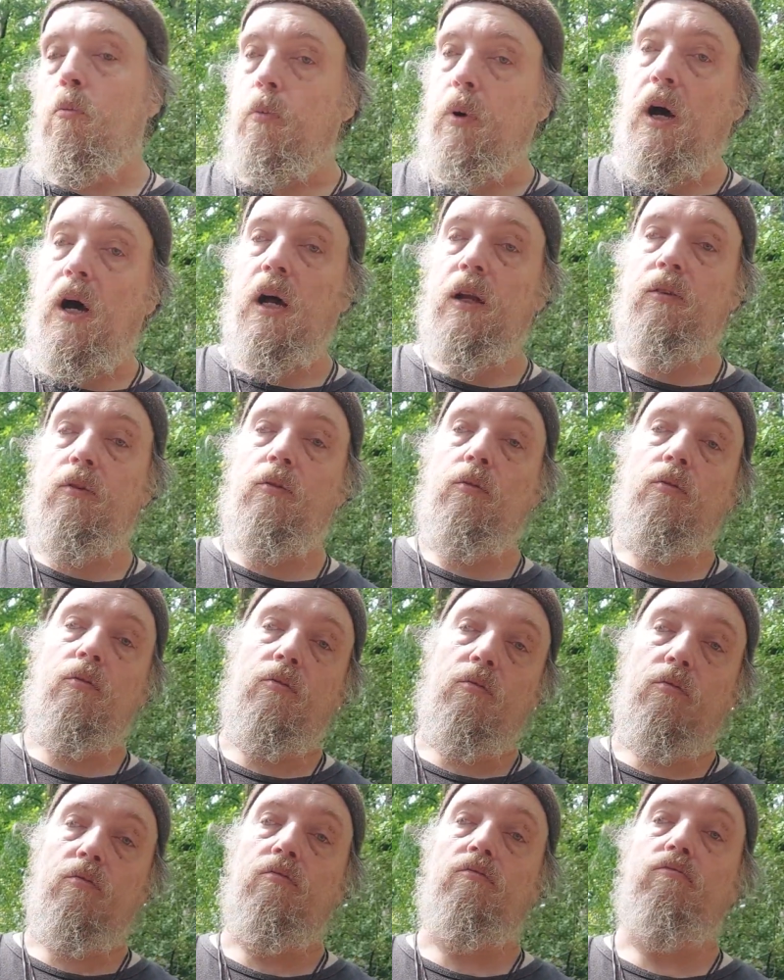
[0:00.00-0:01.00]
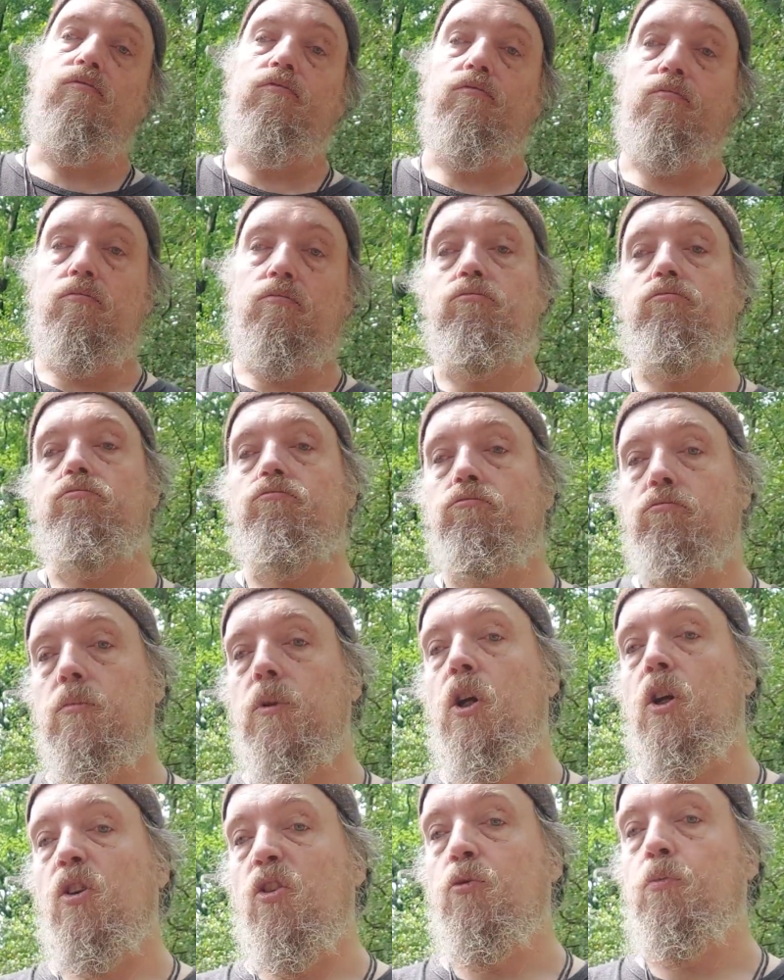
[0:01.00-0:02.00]
but
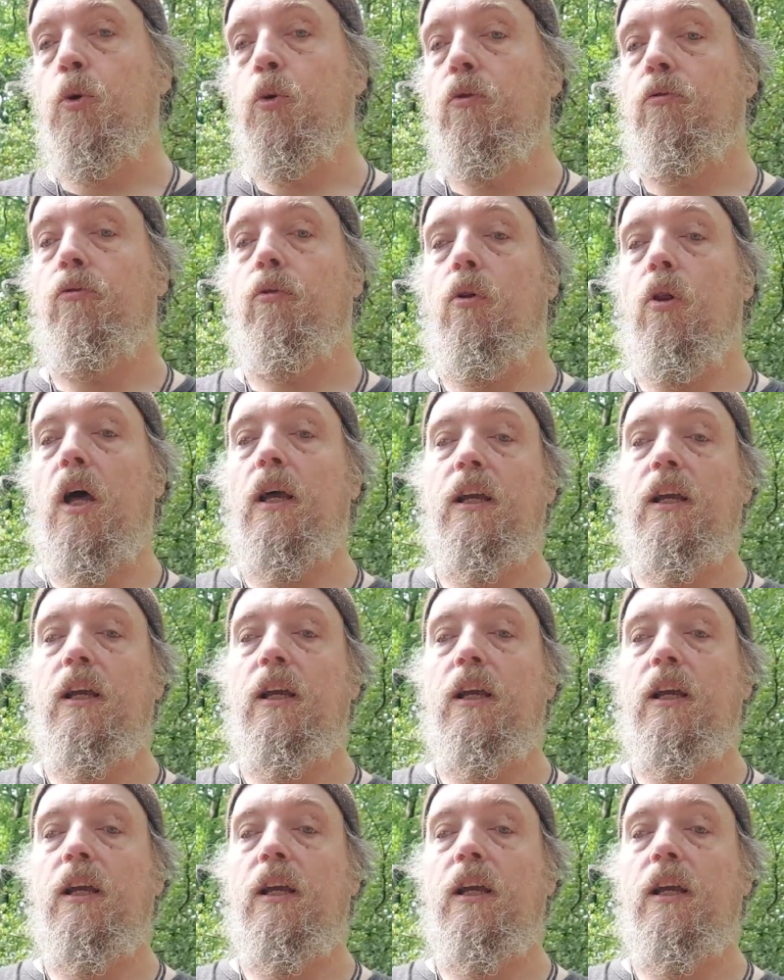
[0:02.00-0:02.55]
it is beautiful.